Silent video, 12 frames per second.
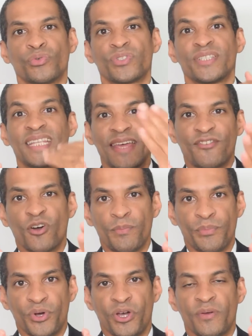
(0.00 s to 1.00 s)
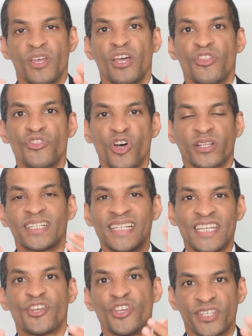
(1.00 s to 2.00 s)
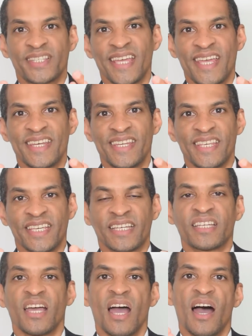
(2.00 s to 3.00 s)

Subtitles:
the developer not really understanding